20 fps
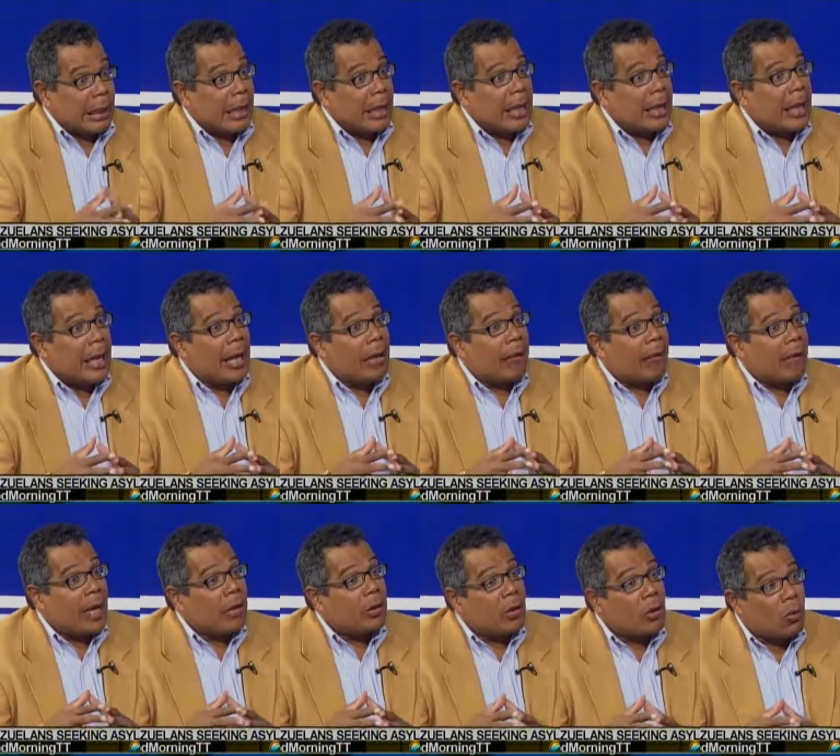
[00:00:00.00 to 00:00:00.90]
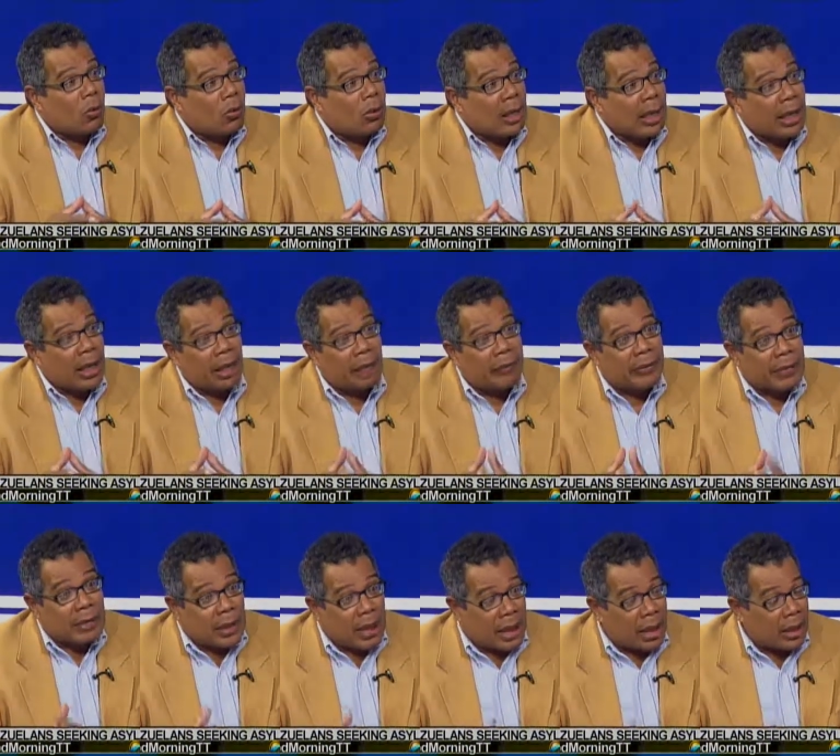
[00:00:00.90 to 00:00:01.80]
if I don't have
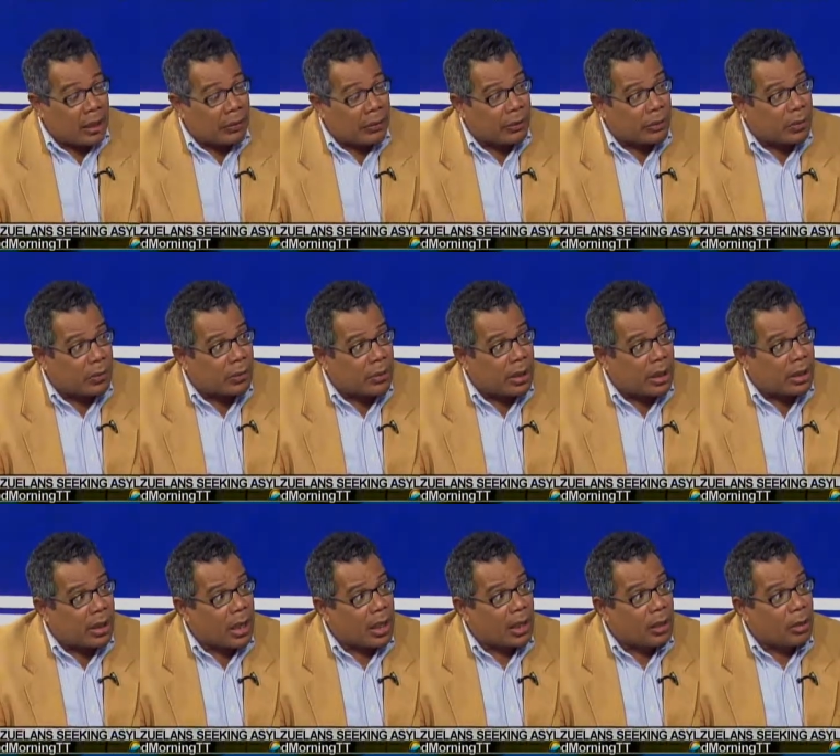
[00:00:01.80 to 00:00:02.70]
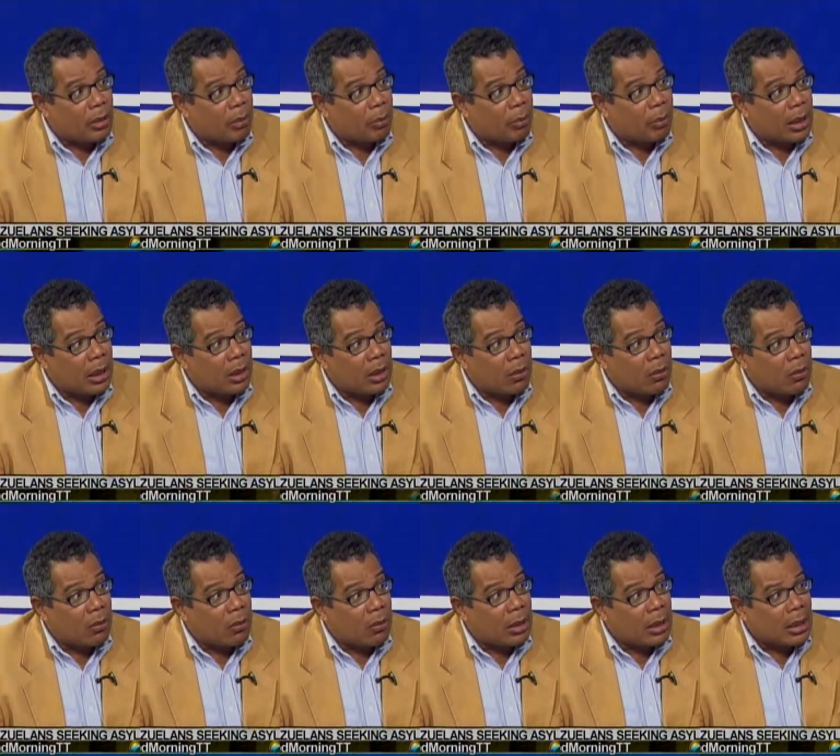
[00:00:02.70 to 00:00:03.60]
ties to Trinidad and Tobago,
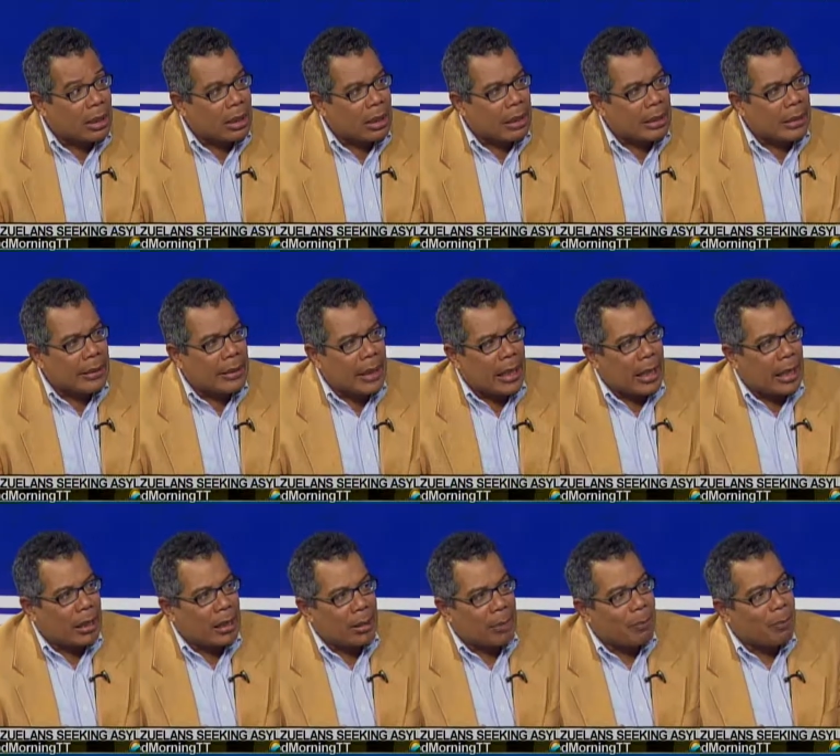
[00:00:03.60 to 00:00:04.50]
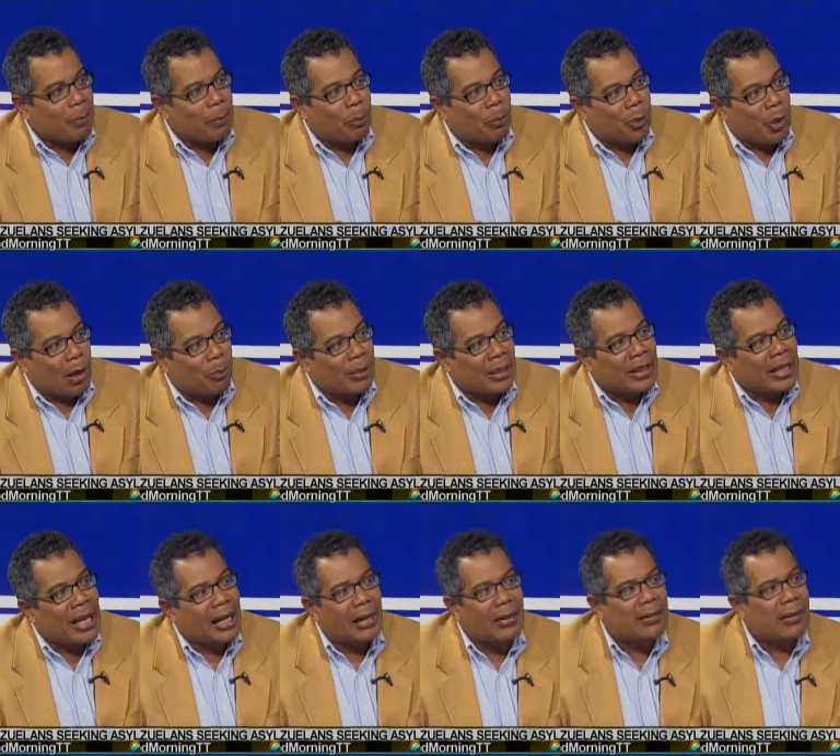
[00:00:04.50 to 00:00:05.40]
then probably
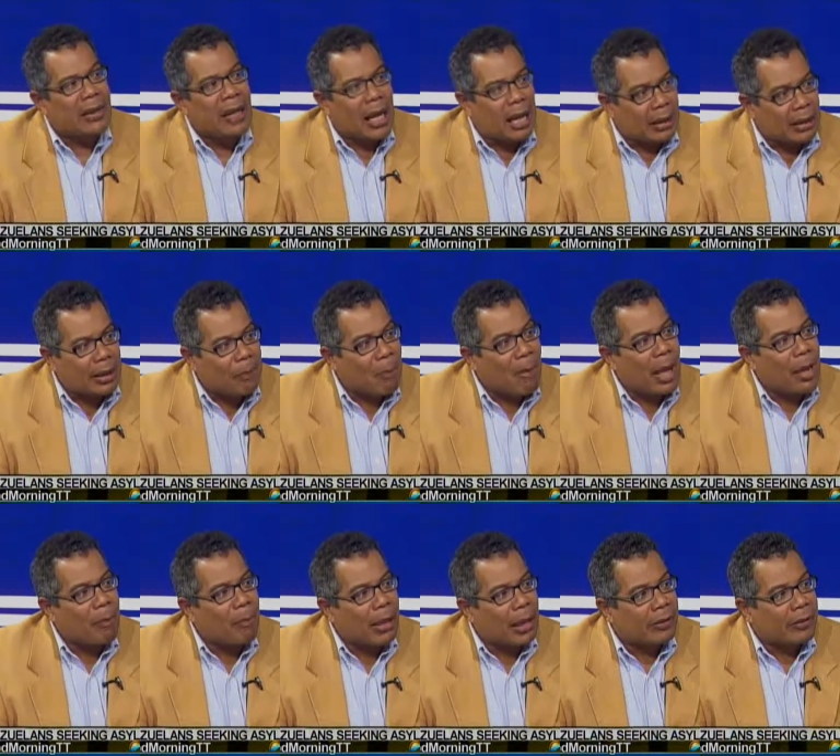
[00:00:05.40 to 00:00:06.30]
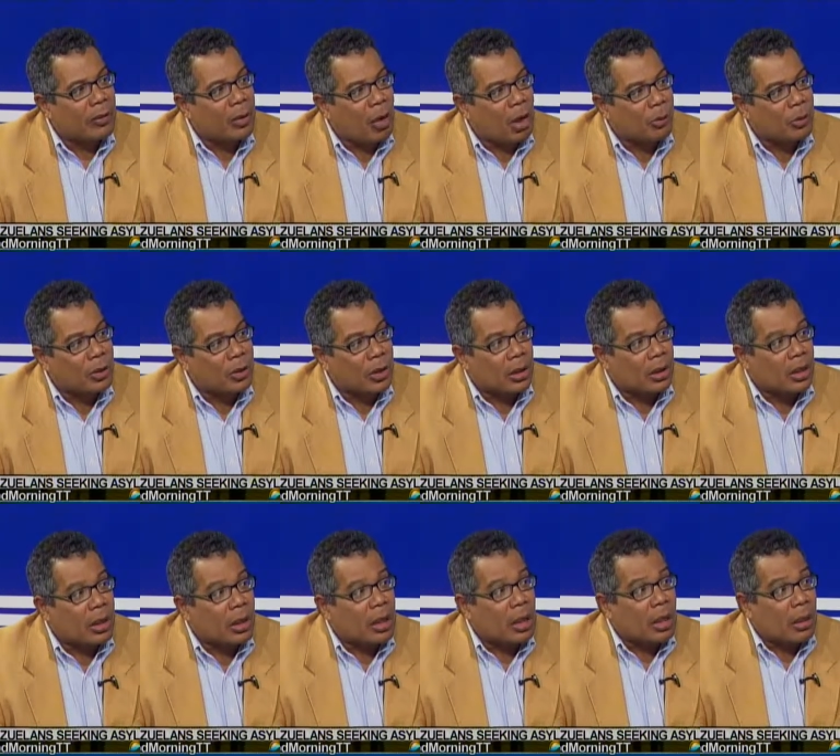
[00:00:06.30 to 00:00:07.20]
that is not my best option.
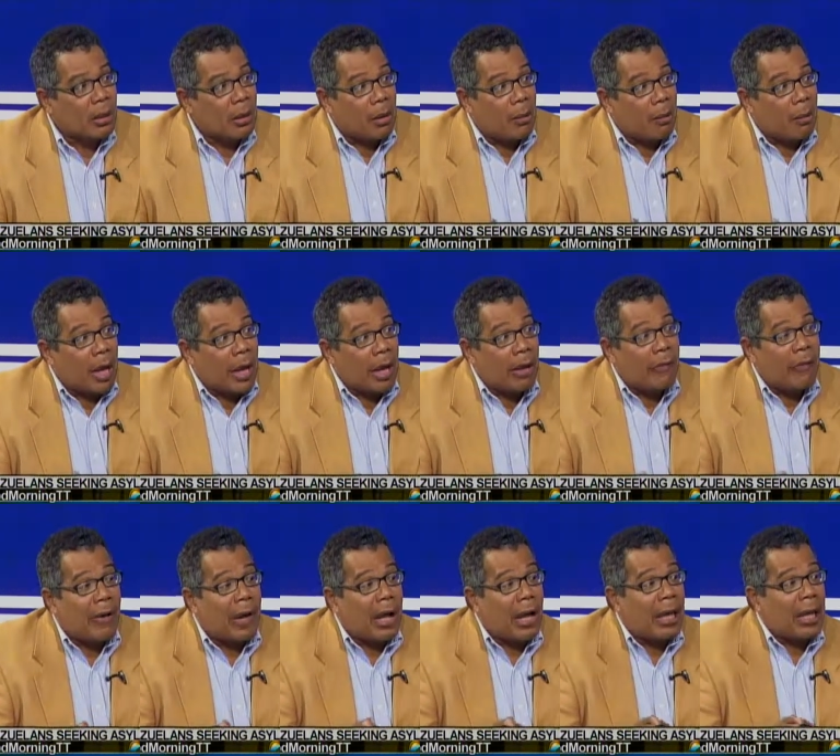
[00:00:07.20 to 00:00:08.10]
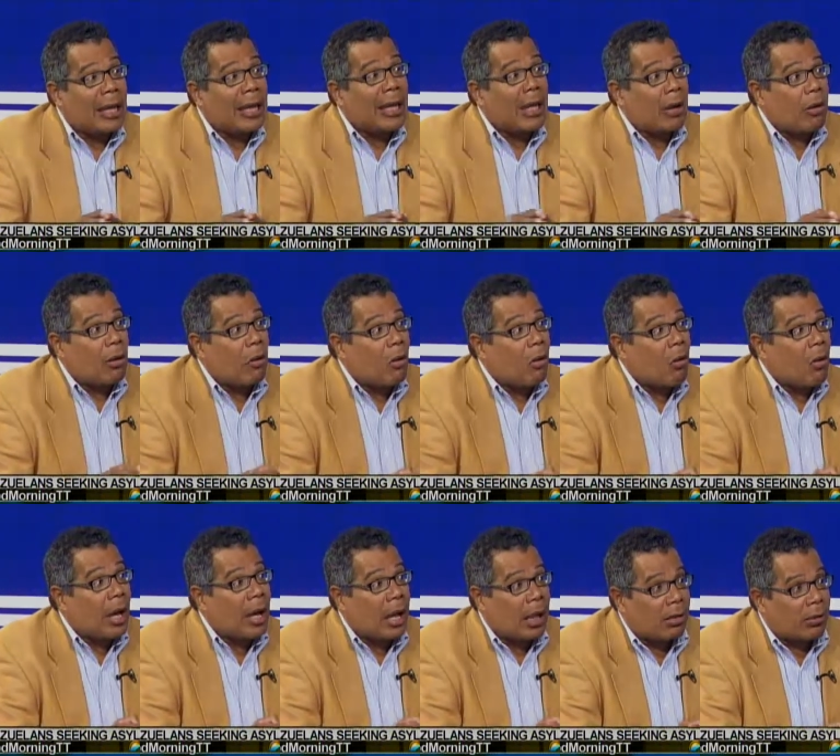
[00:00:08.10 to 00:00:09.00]
If I can go
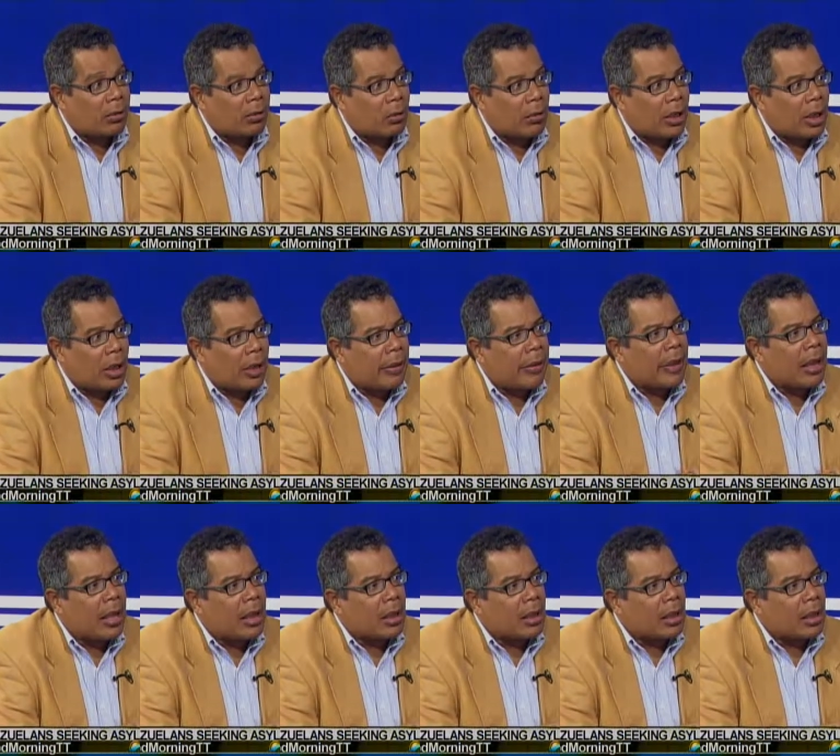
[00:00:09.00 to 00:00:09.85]
elsewhere, then